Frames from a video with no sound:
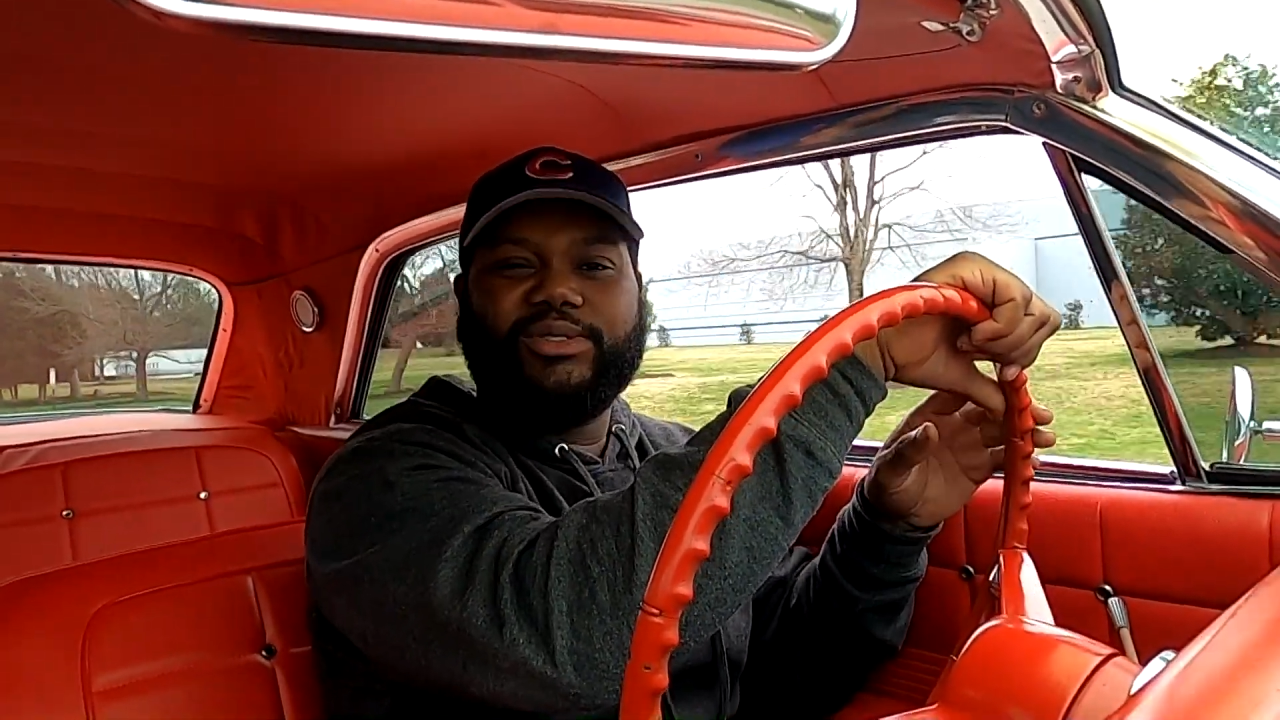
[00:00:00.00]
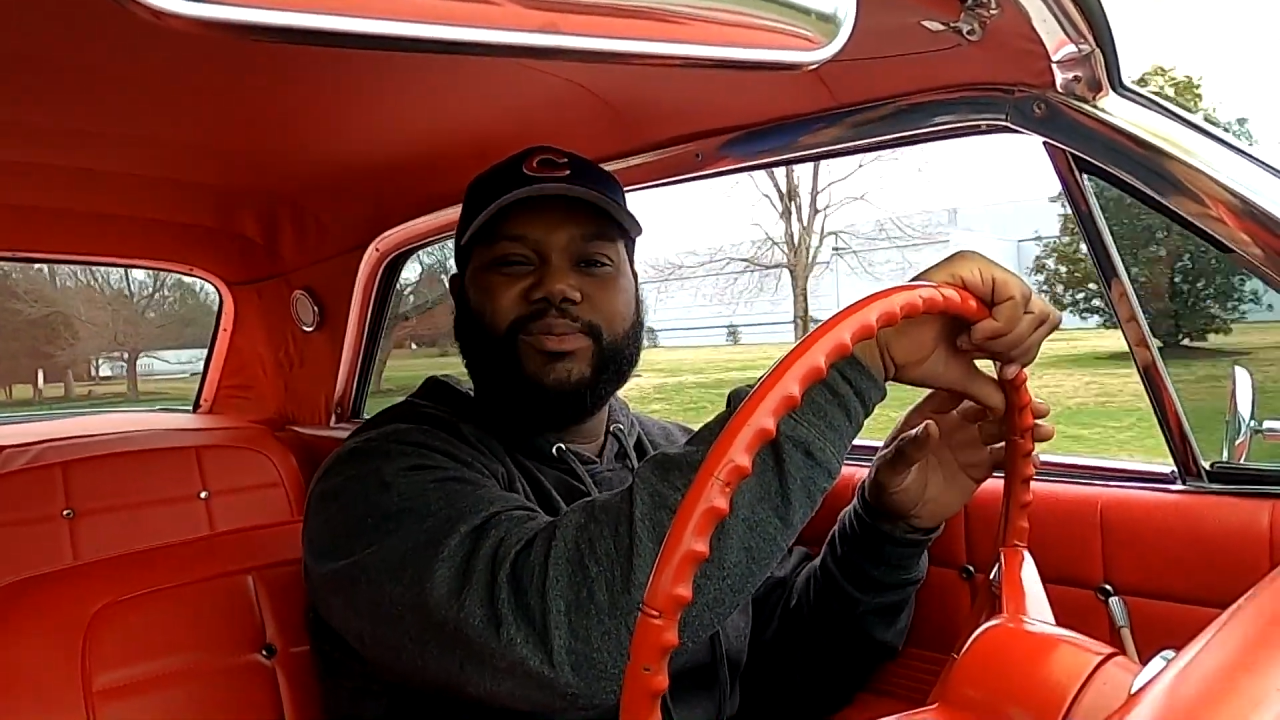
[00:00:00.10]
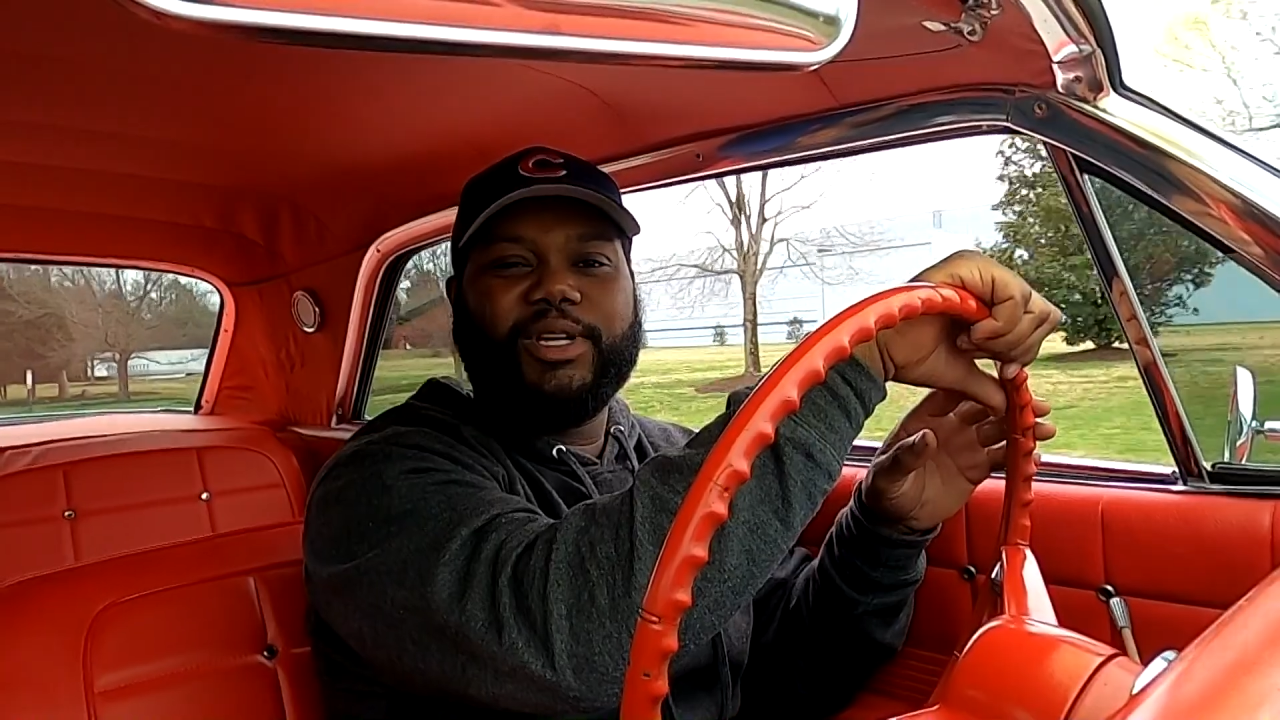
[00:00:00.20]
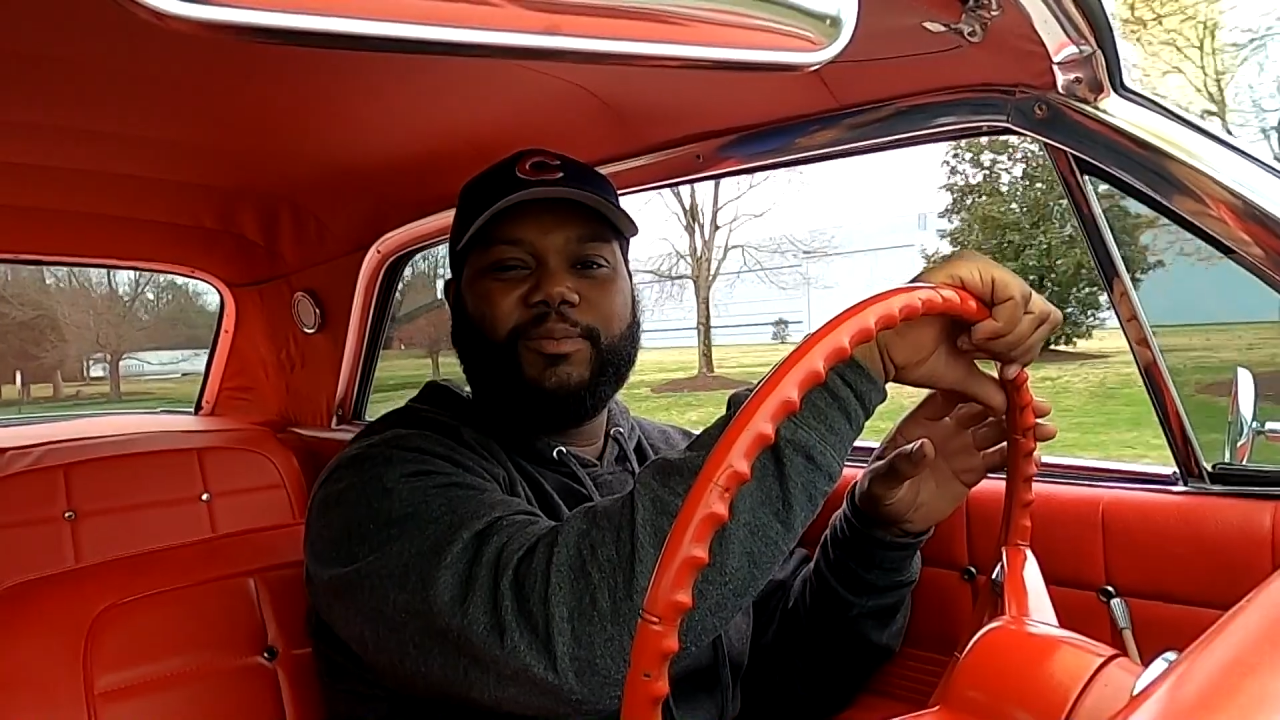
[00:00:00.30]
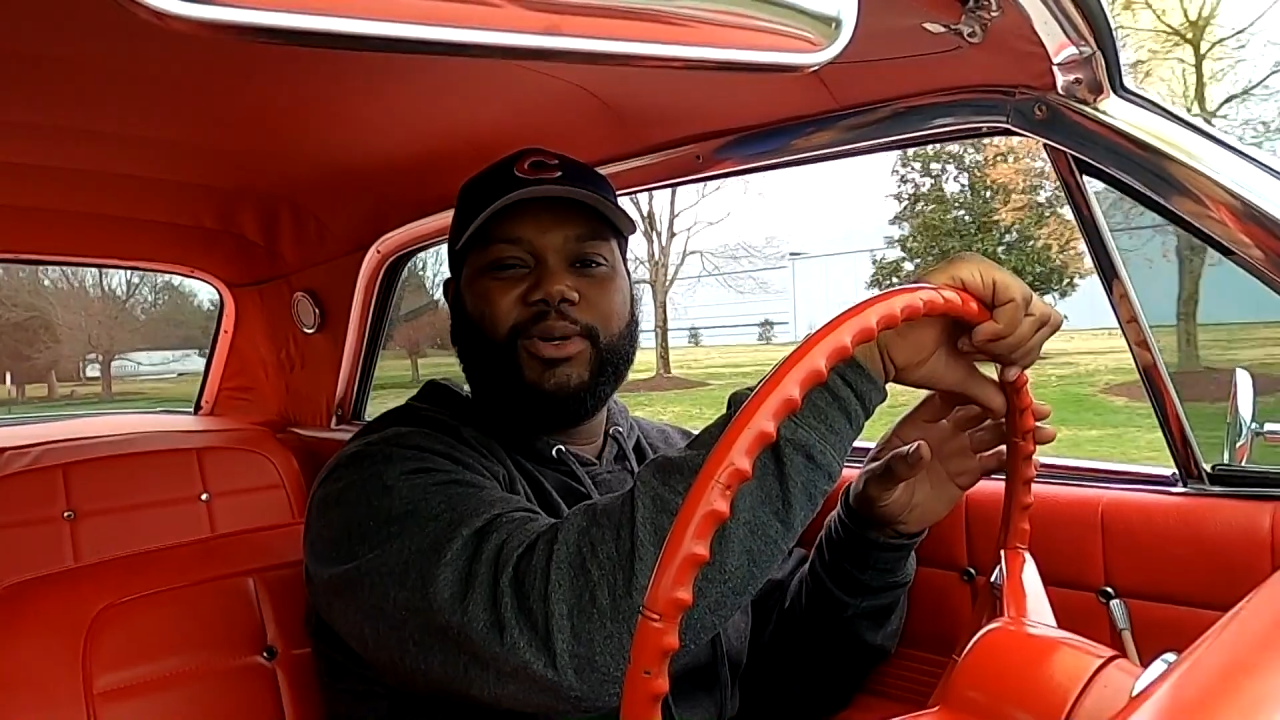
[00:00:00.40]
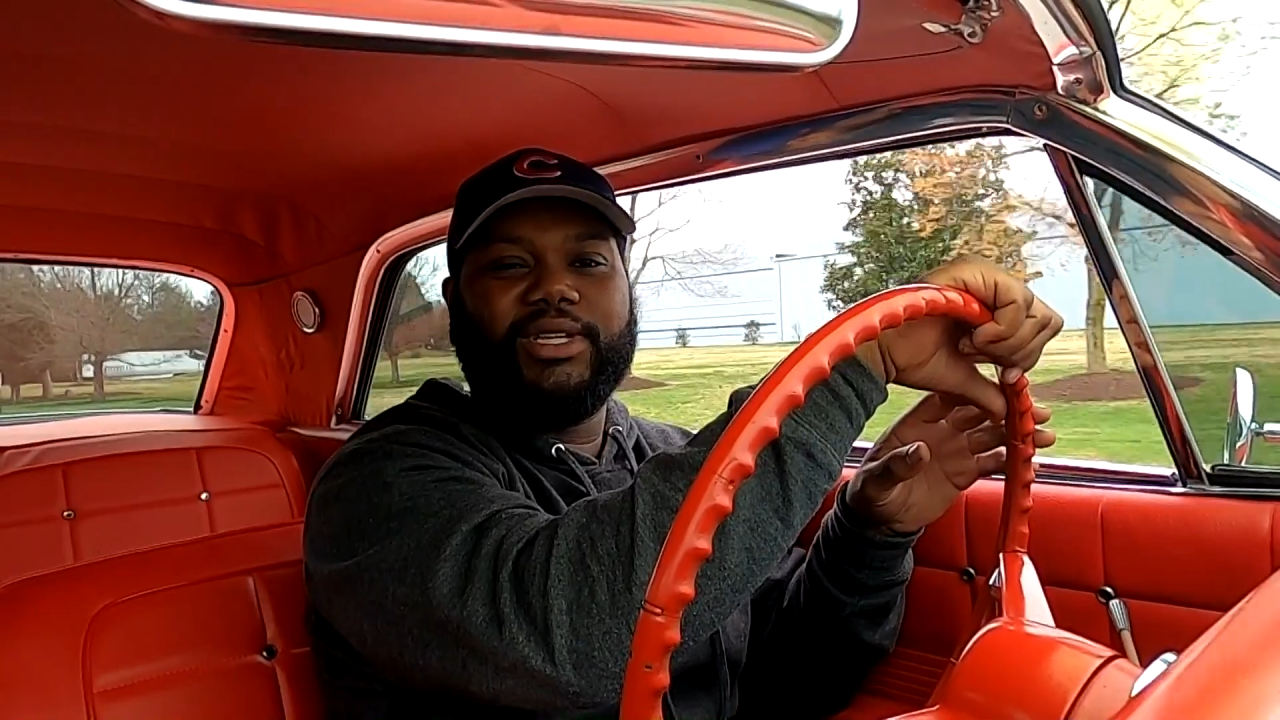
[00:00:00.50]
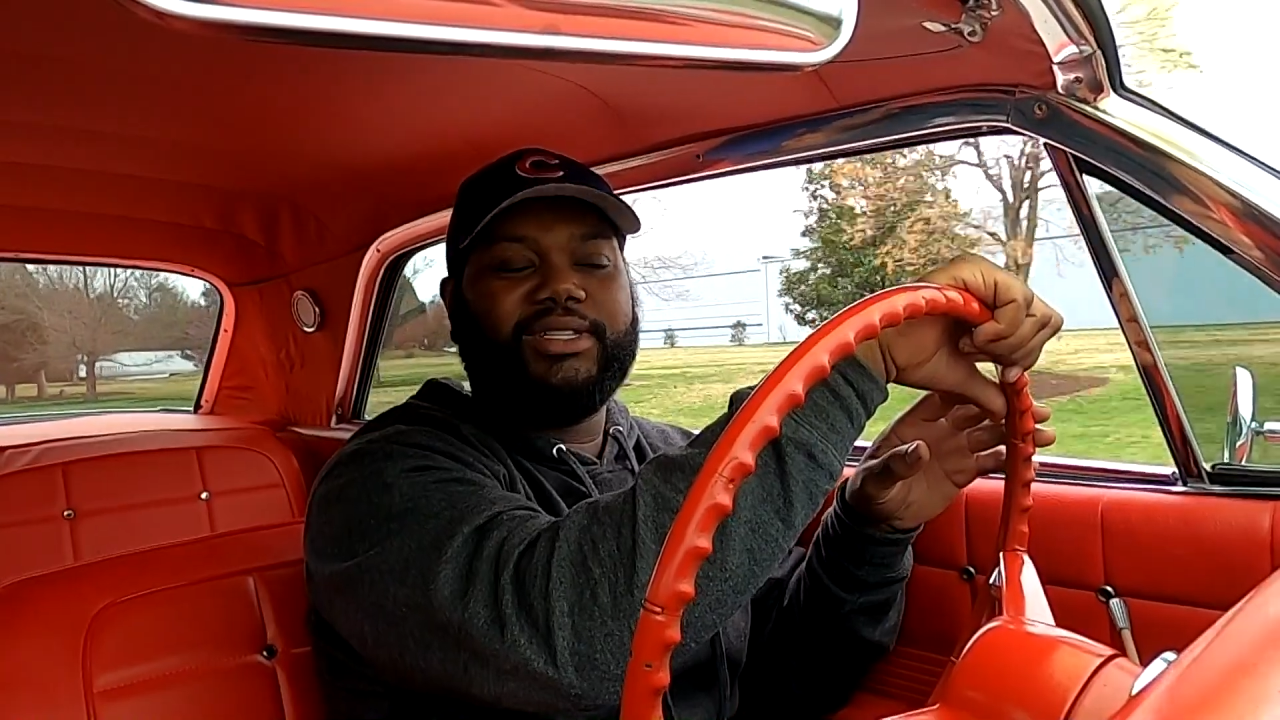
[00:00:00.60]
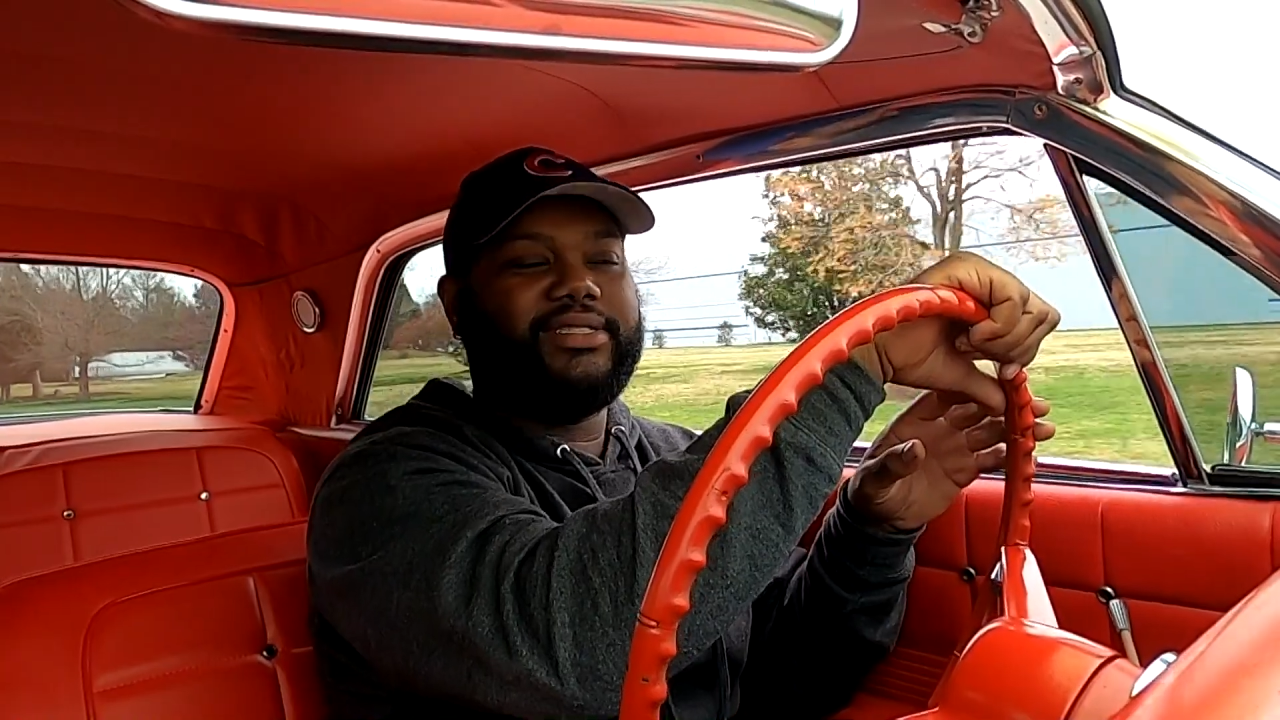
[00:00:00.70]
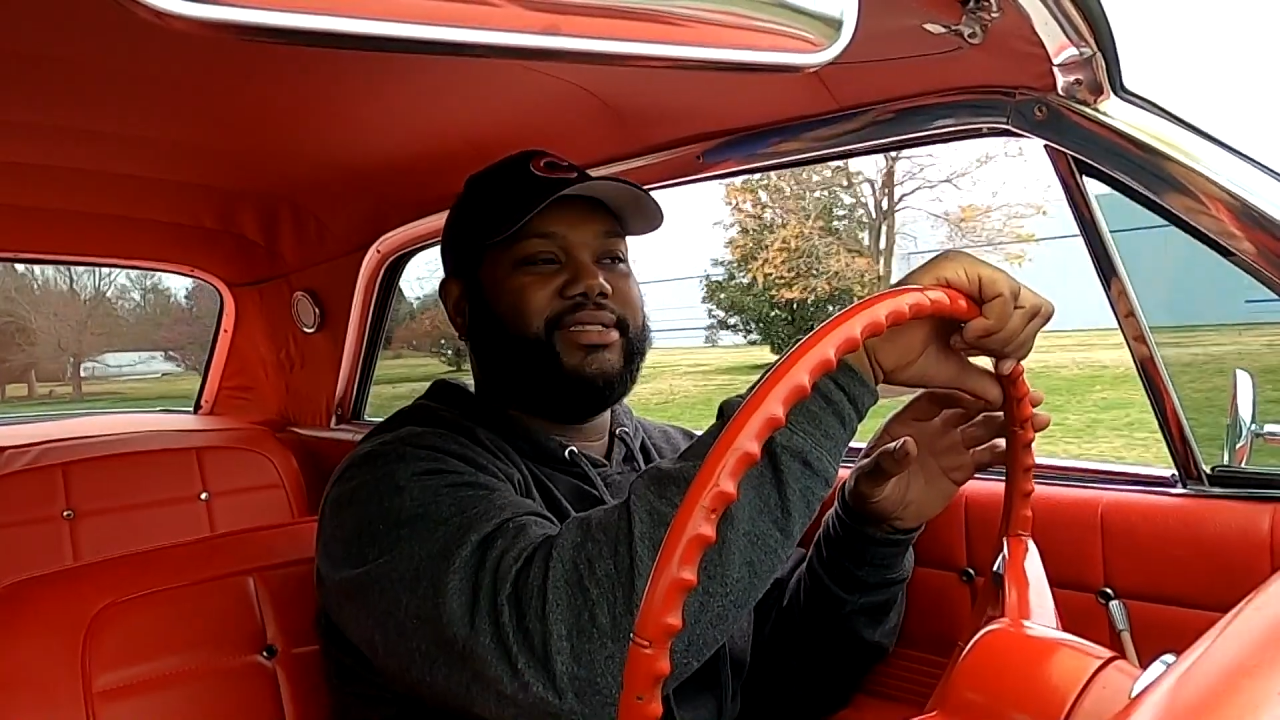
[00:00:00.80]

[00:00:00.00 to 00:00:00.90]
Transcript: some good pulling.